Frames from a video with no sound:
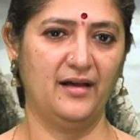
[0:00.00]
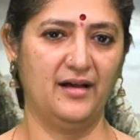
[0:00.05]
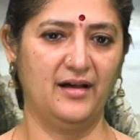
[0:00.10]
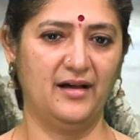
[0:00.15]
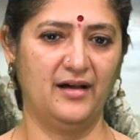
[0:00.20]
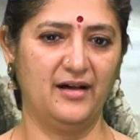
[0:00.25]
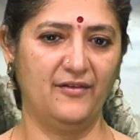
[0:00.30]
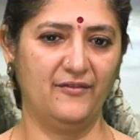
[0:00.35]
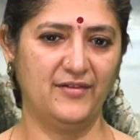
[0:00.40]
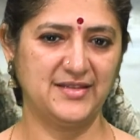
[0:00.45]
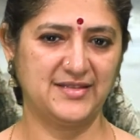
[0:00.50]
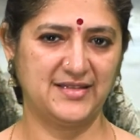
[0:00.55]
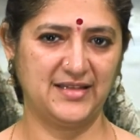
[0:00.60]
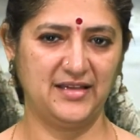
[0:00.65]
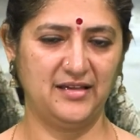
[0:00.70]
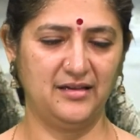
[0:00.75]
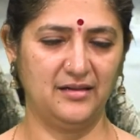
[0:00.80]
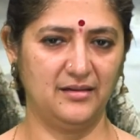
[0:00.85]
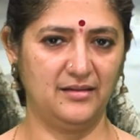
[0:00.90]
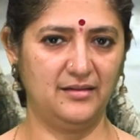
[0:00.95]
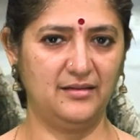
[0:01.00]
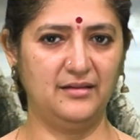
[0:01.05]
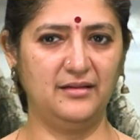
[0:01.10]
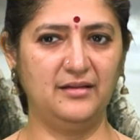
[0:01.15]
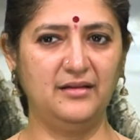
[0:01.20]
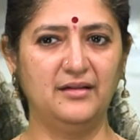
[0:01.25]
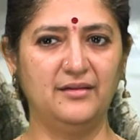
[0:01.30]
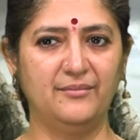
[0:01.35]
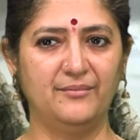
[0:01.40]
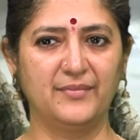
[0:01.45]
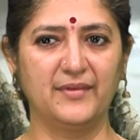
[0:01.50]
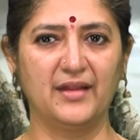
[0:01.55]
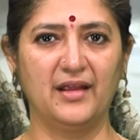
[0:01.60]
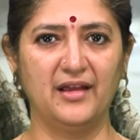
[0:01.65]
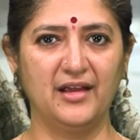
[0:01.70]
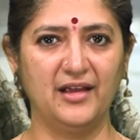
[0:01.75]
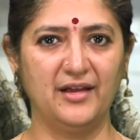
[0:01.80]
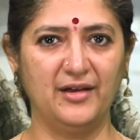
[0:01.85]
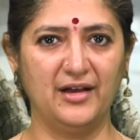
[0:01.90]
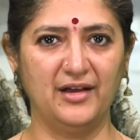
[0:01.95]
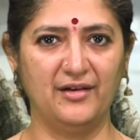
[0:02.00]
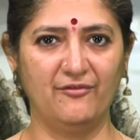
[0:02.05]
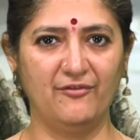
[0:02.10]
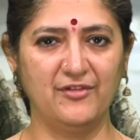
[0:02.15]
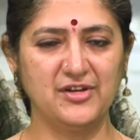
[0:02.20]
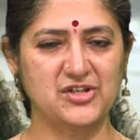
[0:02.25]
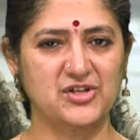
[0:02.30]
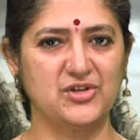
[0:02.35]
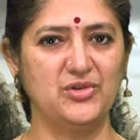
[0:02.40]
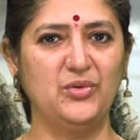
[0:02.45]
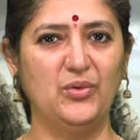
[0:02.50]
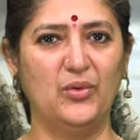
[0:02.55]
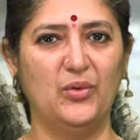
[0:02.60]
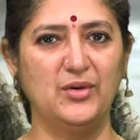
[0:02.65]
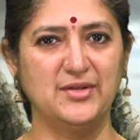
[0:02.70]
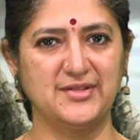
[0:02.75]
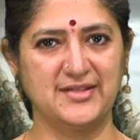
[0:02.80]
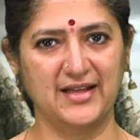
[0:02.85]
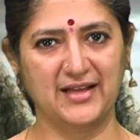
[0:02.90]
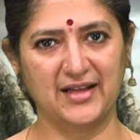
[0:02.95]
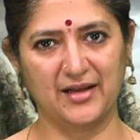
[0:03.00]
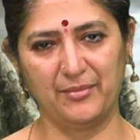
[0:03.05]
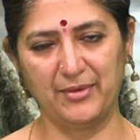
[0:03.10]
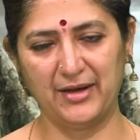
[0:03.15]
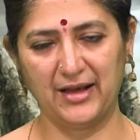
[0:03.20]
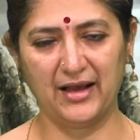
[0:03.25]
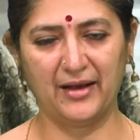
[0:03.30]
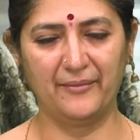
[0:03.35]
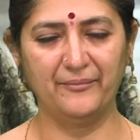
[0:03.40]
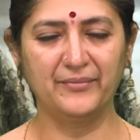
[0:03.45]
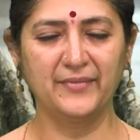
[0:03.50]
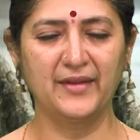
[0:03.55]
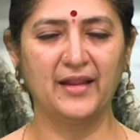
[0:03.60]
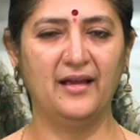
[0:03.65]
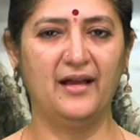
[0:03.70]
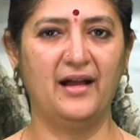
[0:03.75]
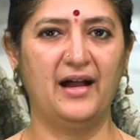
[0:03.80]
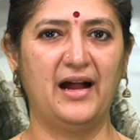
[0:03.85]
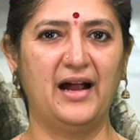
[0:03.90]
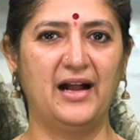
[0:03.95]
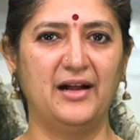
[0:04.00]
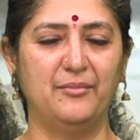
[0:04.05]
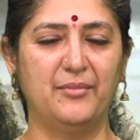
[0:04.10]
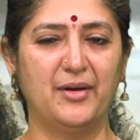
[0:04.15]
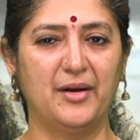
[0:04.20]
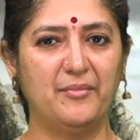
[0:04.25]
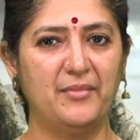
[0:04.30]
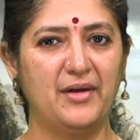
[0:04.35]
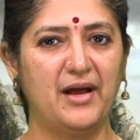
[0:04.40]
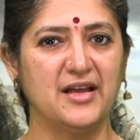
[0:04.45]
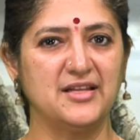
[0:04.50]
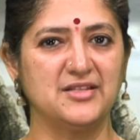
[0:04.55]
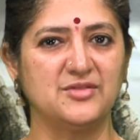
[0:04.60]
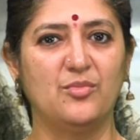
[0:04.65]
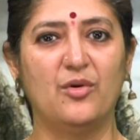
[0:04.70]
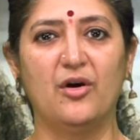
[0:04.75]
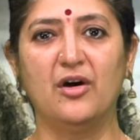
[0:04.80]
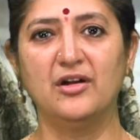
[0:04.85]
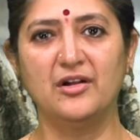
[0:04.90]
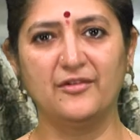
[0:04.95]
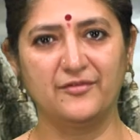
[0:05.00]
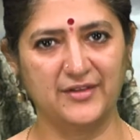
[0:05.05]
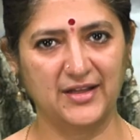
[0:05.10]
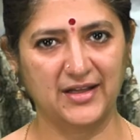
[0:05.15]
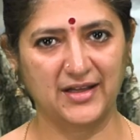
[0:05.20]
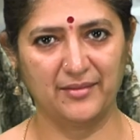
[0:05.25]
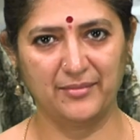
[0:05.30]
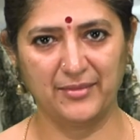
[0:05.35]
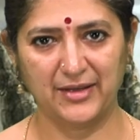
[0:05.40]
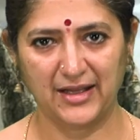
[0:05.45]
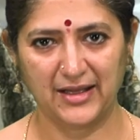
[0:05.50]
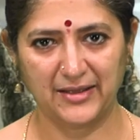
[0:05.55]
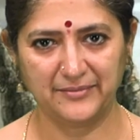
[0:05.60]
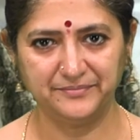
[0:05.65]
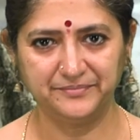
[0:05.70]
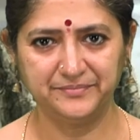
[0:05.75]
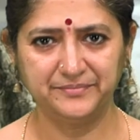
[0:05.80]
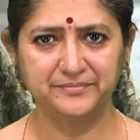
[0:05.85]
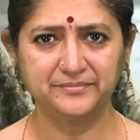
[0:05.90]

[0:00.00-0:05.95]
Uh, we see eh, uh, Vishnu holds a Kamala and Brahma is born of the Kamala.